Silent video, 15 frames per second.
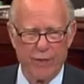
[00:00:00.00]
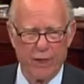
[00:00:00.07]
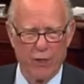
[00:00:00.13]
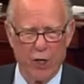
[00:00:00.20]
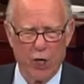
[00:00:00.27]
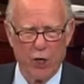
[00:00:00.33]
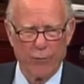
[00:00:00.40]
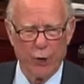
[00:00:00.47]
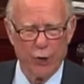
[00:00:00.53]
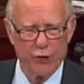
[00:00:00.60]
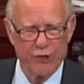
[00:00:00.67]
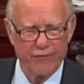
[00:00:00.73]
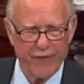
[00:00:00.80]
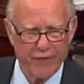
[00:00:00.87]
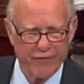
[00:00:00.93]

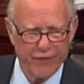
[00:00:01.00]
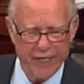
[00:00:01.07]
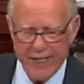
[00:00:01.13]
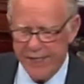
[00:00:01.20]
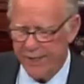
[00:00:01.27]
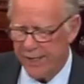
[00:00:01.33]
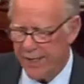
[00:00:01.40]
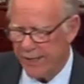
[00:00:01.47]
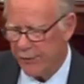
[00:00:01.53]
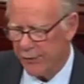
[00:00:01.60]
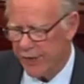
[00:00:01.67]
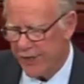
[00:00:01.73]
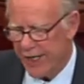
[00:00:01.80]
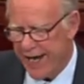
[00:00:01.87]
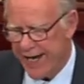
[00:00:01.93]
almost
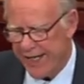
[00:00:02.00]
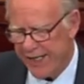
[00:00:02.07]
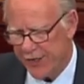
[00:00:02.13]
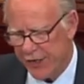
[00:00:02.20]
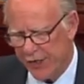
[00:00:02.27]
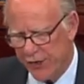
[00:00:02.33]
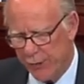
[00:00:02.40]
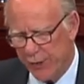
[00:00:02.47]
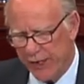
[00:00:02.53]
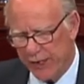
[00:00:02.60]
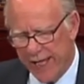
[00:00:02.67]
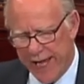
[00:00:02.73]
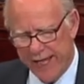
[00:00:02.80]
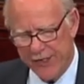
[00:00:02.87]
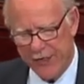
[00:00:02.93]
1,500 days since we
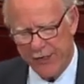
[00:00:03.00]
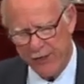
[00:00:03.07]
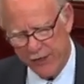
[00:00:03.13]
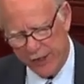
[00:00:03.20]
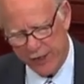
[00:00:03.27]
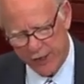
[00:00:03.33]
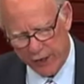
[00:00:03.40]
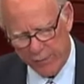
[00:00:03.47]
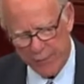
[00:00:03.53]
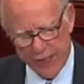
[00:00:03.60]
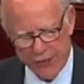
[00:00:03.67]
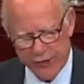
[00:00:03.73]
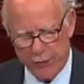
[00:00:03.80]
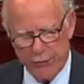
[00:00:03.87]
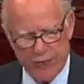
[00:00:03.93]
last considered a
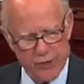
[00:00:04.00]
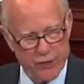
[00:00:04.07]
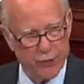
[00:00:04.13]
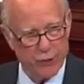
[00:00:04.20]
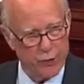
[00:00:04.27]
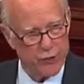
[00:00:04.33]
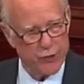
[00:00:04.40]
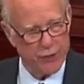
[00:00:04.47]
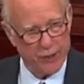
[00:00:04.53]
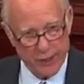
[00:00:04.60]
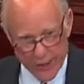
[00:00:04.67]
budget resolution